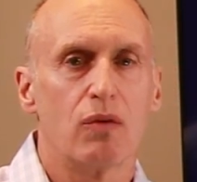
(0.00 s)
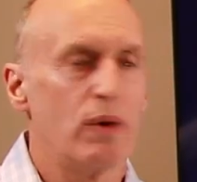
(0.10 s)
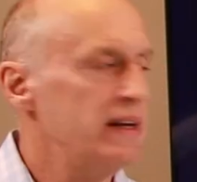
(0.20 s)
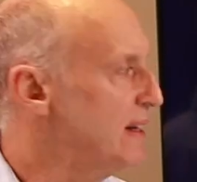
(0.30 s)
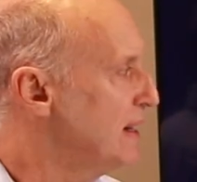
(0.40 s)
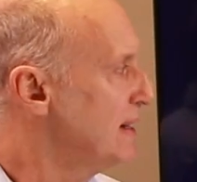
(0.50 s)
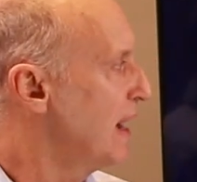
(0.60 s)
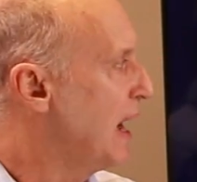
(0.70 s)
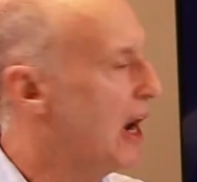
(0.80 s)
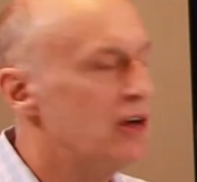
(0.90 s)
we need
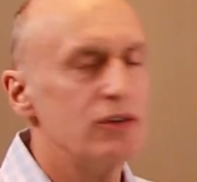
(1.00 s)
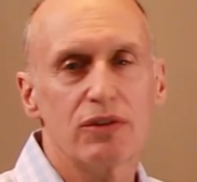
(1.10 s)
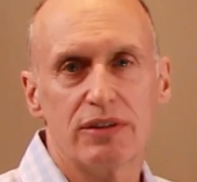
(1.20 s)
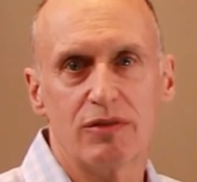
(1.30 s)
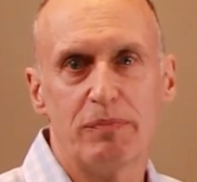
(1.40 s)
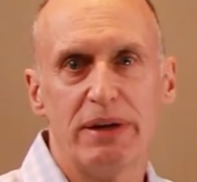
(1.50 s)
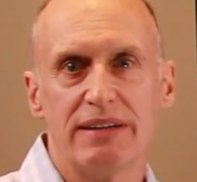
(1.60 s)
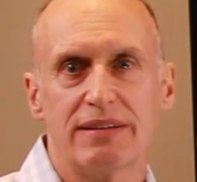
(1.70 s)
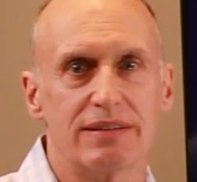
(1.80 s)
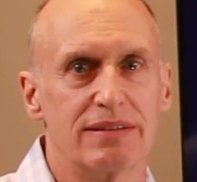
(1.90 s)
hundreds of
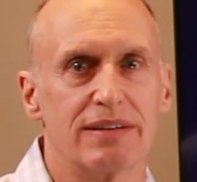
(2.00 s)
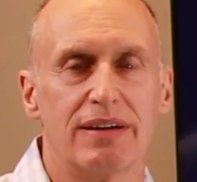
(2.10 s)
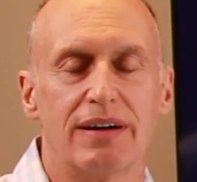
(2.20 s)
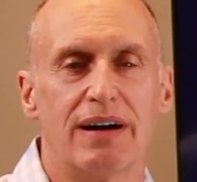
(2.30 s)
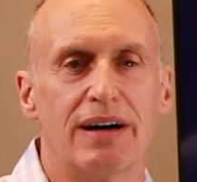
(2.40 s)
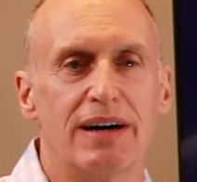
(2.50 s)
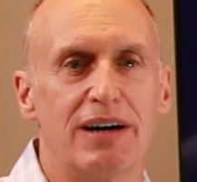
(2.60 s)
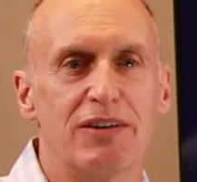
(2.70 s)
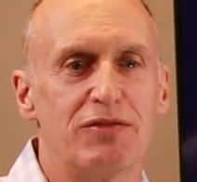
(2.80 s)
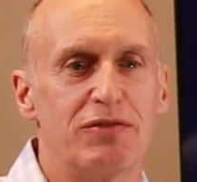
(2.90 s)
pieces
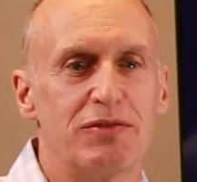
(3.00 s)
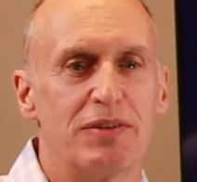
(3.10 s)
of